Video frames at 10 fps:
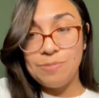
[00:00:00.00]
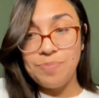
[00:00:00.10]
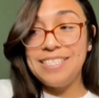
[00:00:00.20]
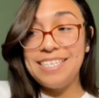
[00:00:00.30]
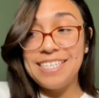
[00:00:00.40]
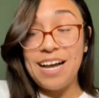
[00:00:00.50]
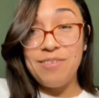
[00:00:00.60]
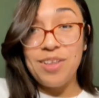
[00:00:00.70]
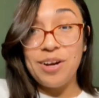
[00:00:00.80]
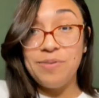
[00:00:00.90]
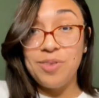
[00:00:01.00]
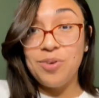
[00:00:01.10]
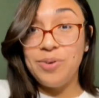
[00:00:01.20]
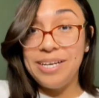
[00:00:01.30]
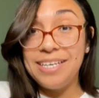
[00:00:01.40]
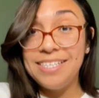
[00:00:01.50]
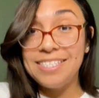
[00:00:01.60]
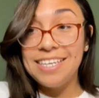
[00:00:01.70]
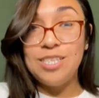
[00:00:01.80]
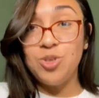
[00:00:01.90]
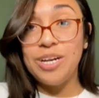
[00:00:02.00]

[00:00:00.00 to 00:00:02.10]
I tend to have a lot of 3s. I try to